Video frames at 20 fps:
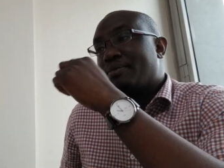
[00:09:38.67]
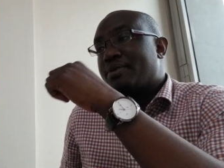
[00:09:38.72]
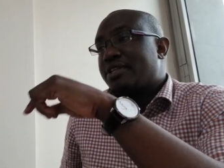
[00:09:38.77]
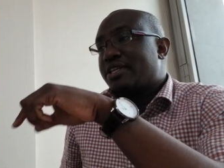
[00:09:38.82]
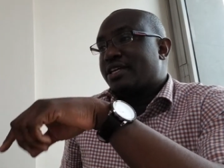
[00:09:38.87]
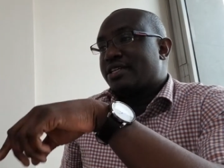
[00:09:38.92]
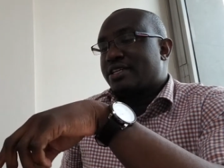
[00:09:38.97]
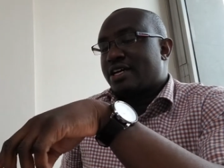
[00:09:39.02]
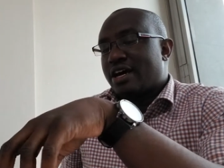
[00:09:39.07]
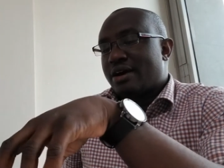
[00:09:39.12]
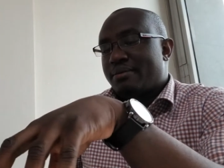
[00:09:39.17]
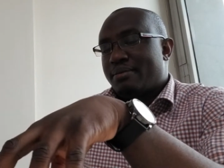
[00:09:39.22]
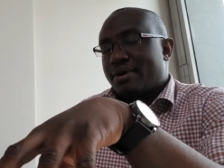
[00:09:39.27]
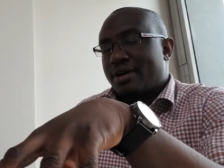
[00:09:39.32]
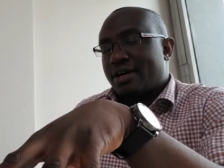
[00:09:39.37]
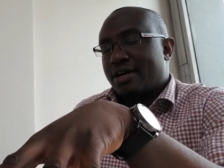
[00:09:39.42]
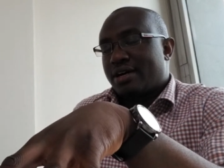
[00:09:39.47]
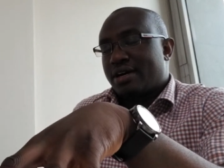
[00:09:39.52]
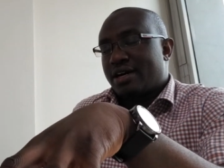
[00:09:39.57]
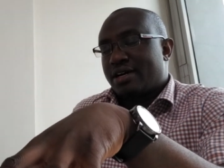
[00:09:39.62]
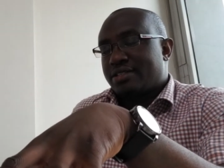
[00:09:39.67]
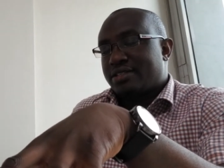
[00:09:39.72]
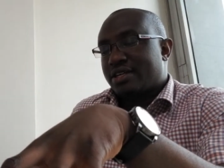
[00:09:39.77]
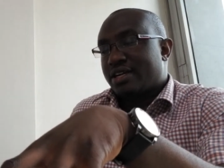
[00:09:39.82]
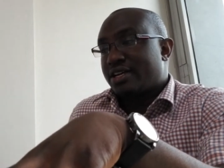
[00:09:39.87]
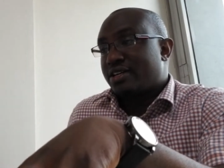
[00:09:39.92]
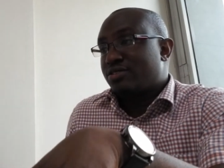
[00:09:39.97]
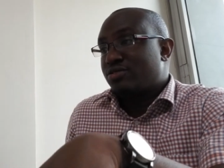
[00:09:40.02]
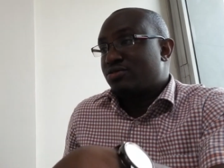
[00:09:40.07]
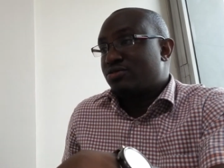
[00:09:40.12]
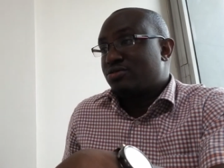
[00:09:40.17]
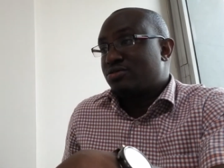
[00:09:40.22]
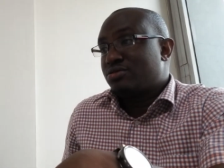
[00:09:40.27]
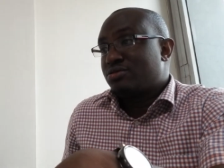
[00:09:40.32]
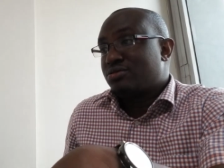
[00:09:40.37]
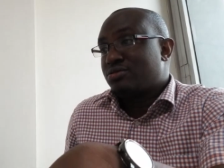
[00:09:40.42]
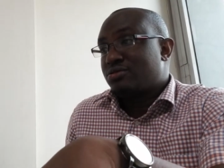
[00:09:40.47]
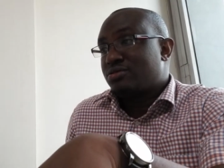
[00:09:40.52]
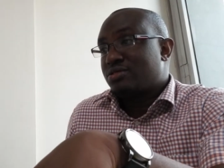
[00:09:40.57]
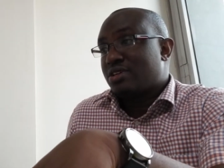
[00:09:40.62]
that I do
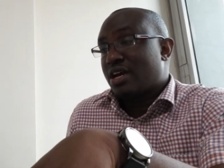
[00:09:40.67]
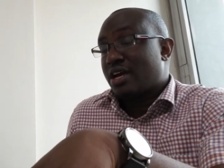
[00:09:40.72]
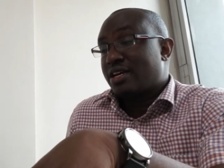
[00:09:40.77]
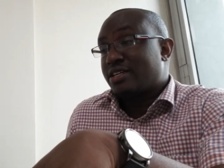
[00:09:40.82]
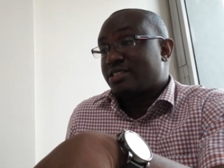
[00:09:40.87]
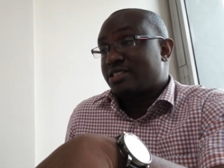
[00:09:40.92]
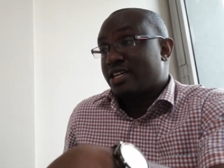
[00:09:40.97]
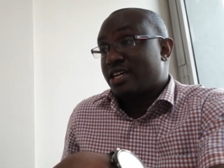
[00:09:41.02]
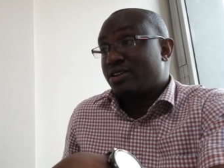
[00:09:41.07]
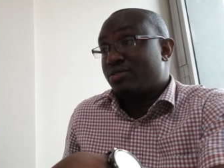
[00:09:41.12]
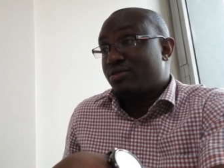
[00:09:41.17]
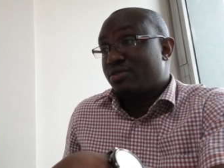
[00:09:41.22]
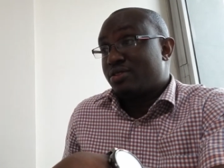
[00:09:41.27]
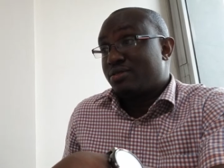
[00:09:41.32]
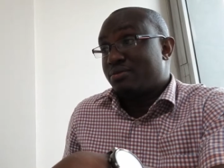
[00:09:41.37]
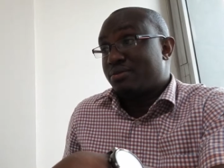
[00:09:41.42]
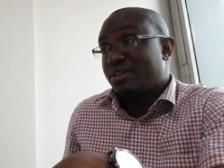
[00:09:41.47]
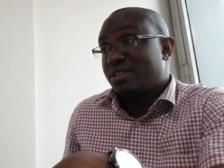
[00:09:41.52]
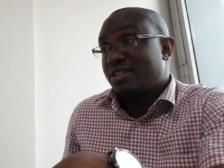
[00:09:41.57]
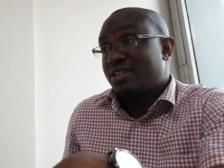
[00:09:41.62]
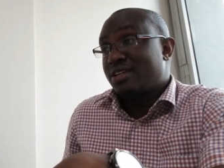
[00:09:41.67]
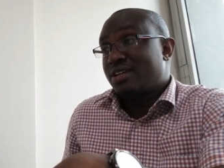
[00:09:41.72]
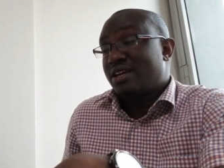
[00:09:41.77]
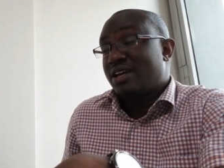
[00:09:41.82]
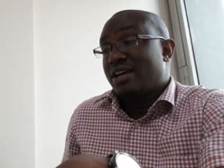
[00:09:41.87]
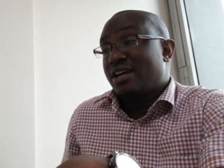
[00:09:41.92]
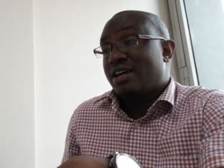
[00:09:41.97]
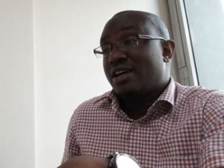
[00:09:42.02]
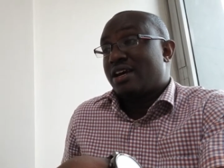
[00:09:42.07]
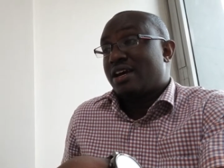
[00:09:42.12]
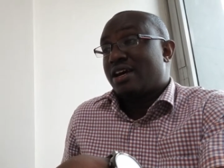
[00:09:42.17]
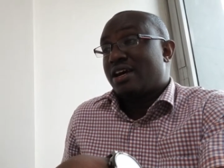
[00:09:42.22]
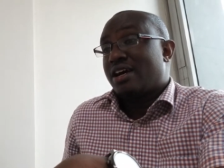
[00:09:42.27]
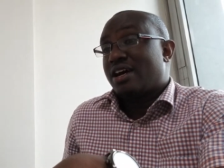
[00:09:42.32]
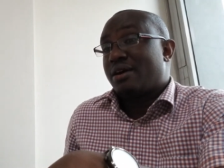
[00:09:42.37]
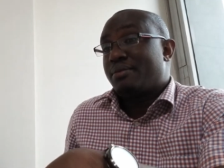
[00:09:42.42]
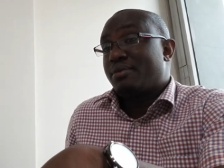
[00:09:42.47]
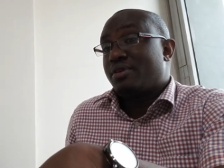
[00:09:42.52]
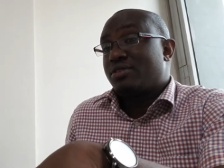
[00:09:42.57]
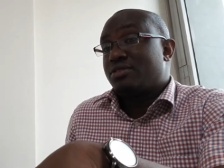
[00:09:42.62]
shared with me
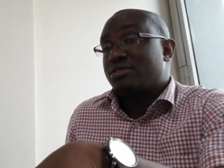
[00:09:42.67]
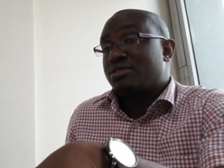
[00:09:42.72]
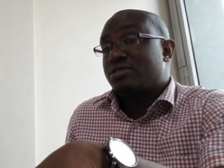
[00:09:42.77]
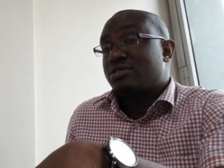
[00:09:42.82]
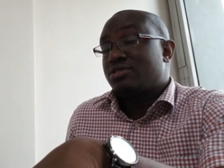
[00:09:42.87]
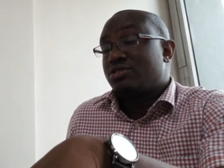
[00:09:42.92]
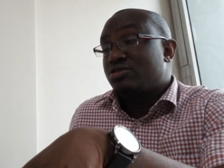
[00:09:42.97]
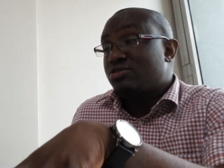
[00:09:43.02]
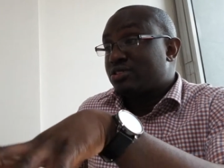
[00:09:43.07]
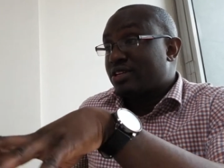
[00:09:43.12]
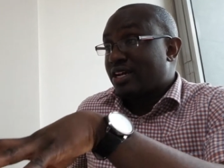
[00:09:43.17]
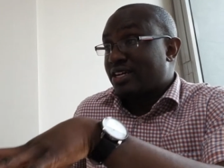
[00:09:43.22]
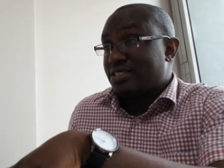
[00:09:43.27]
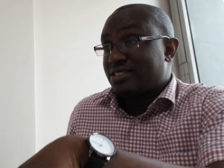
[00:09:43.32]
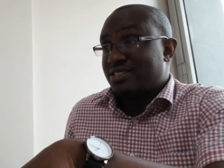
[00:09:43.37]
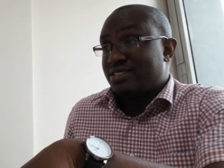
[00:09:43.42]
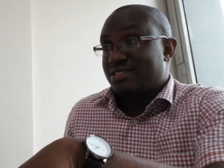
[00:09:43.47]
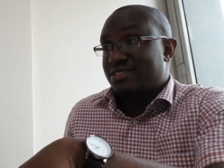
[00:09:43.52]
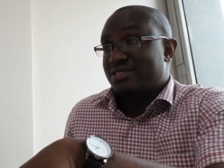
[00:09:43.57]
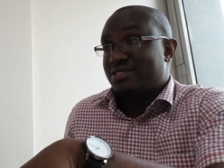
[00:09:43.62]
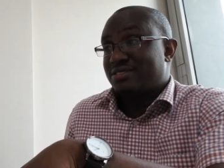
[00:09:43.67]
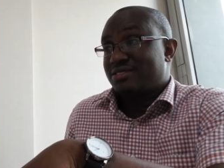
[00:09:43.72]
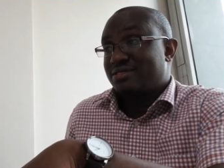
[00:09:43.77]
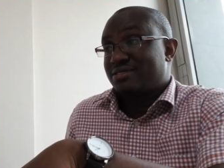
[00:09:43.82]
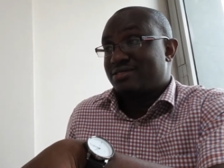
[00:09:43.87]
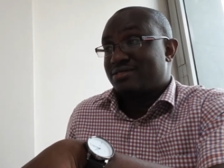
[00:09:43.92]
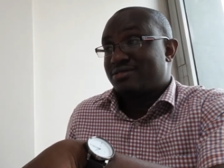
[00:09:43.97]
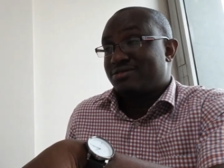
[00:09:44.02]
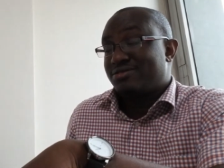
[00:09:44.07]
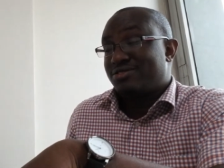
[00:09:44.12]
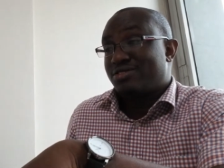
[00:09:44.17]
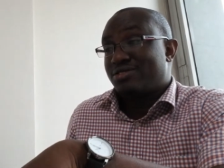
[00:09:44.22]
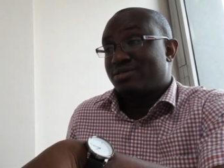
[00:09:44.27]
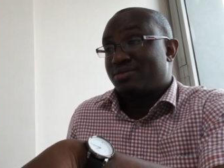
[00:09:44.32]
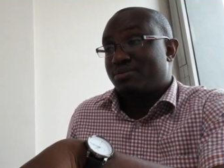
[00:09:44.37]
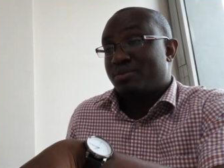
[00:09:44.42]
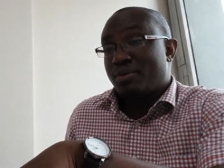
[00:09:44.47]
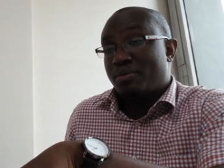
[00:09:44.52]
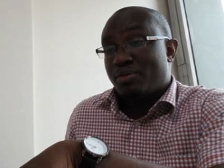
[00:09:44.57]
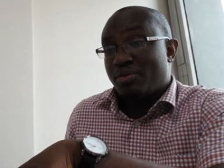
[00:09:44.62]
about you write. For
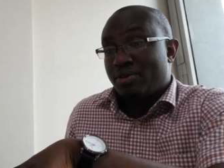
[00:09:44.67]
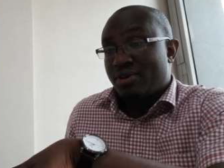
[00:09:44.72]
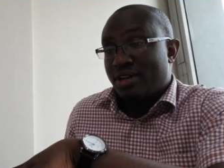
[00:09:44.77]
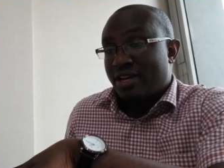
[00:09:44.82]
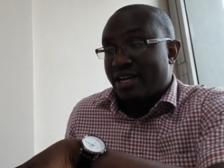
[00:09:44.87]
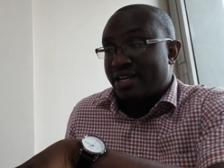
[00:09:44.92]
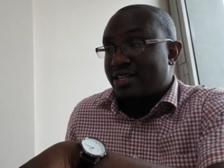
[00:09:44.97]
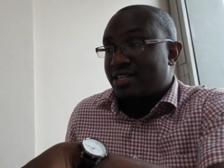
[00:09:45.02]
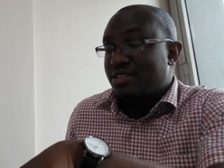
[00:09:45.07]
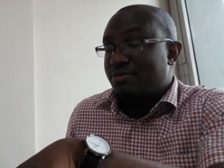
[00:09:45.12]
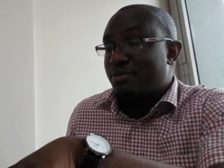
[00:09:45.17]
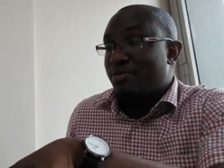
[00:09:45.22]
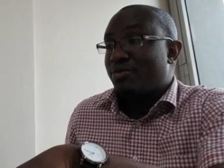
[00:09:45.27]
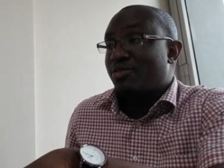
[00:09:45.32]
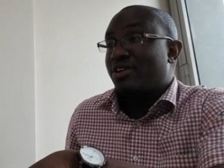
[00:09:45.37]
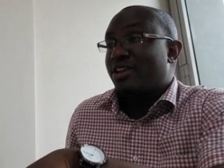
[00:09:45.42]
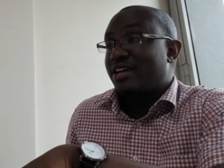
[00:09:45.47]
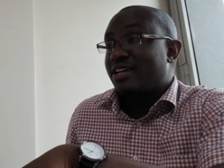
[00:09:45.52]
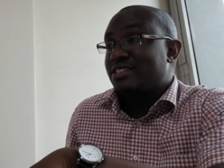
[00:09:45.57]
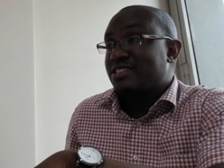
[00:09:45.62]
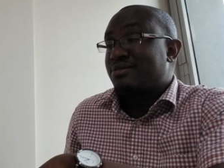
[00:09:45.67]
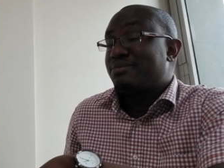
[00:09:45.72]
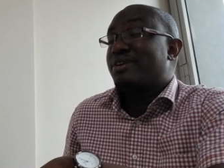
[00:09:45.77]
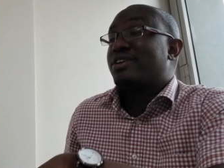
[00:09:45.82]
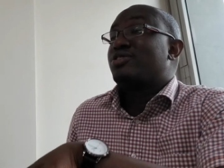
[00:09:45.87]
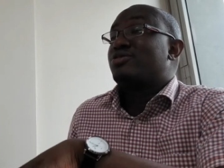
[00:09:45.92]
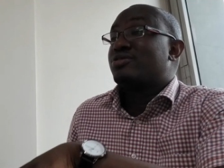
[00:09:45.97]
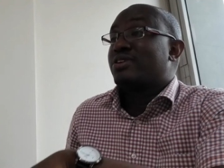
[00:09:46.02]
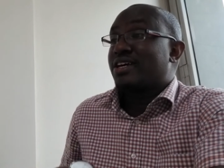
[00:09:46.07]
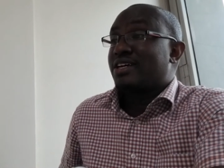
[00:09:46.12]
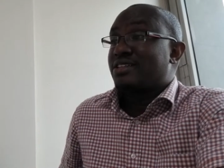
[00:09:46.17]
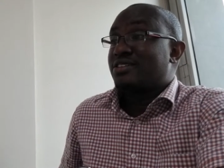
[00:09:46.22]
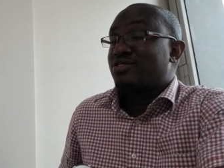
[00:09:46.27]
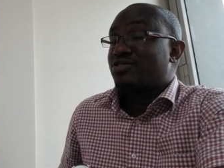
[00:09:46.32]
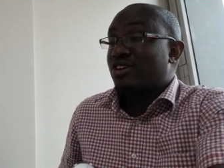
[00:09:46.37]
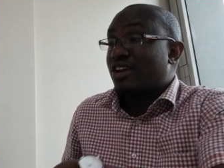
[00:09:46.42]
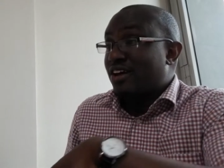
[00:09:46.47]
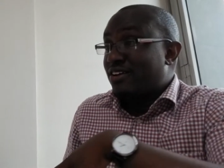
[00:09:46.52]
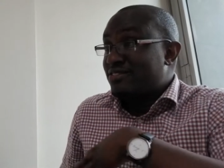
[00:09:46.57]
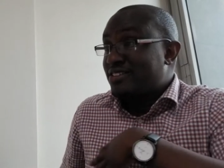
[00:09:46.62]
people will like it, people will hate it, but you write.
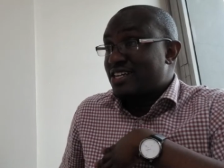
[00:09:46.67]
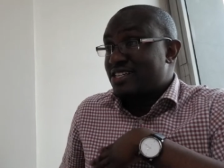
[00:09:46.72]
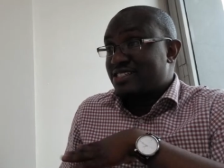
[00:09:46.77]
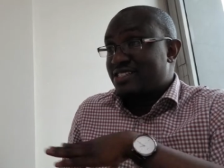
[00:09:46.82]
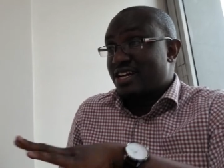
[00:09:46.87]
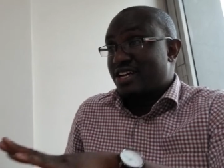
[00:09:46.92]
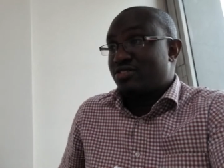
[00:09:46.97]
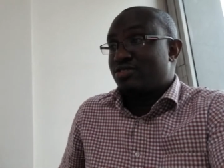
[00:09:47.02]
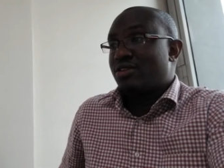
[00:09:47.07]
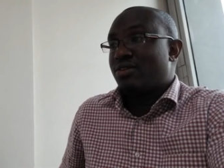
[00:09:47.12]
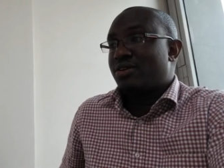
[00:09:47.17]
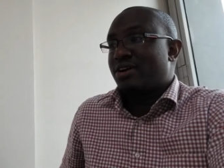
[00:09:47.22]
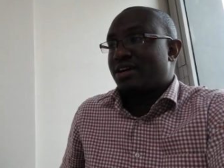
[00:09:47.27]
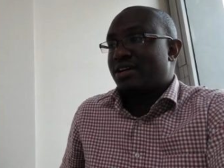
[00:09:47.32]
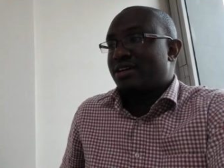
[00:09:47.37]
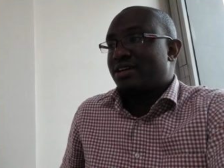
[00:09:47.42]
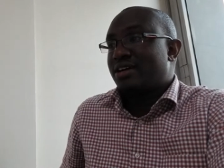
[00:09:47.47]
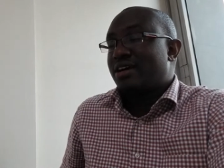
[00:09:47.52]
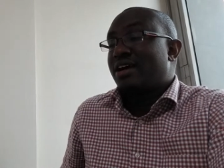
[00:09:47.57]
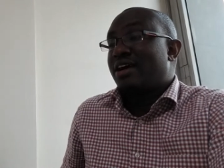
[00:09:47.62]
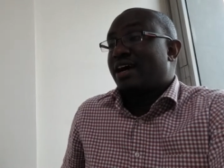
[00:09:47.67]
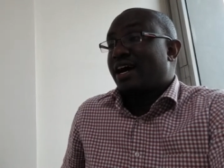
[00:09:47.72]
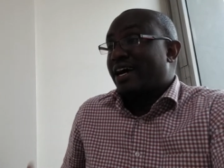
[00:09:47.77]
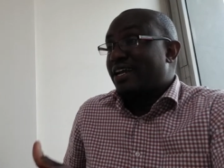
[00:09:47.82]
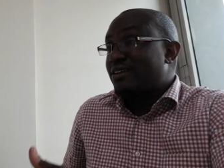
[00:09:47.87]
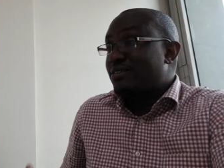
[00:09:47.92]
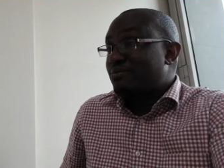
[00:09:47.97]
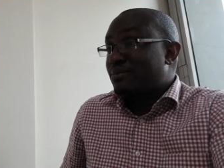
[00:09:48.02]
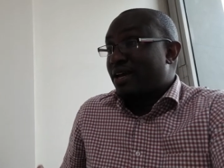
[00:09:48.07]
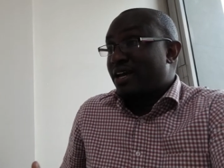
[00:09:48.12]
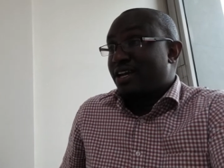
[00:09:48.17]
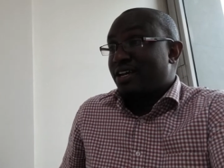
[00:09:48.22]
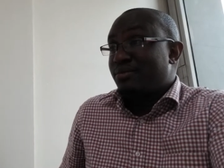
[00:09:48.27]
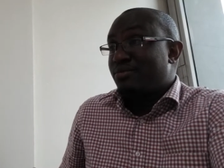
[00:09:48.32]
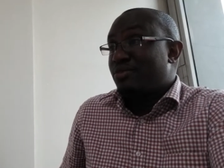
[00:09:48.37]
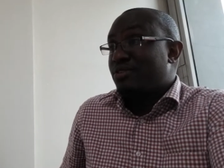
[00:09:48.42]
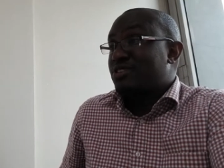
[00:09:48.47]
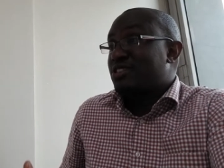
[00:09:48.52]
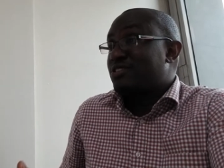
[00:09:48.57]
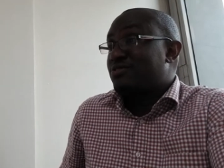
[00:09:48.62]
You will have just done your work. And my
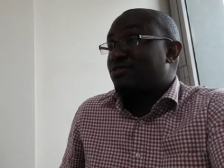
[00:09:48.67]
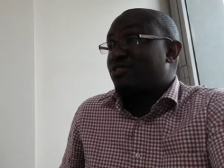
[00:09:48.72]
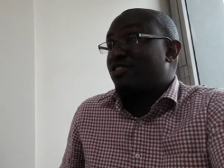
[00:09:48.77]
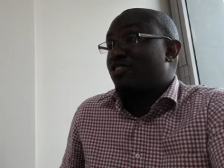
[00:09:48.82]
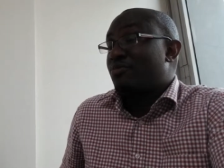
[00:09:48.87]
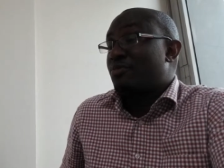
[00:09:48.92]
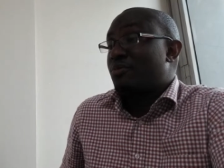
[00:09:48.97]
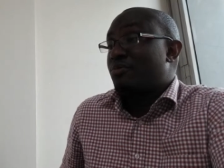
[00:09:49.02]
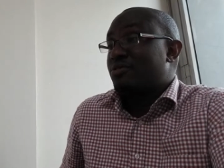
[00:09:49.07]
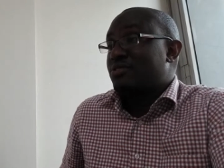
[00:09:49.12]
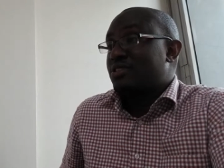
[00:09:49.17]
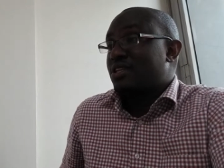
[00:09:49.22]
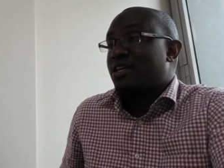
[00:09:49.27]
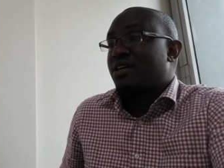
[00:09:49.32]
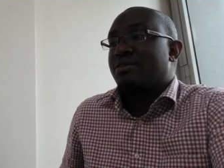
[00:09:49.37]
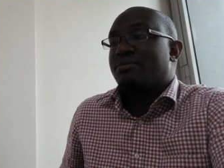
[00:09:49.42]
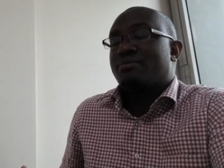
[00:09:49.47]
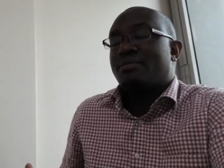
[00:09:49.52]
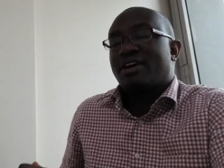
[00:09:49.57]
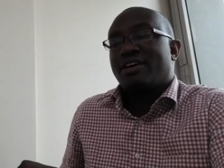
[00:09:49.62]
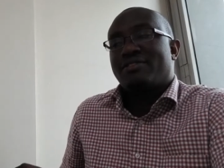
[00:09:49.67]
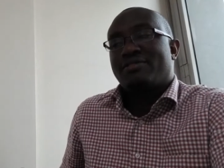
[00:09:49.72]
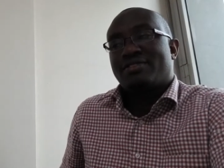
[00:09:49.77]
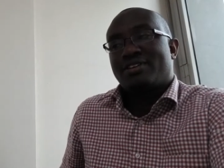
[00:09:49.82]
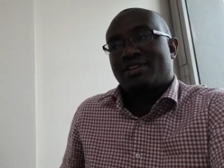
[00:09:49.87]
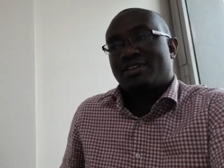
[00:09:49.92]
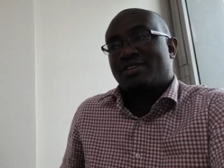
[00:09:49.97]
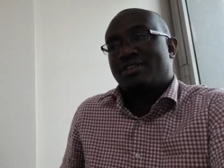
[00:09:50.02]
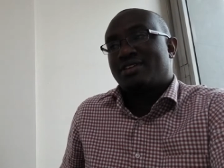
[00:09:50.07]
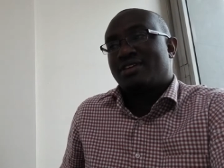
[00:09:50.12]
inbox is full of people saying, my friend,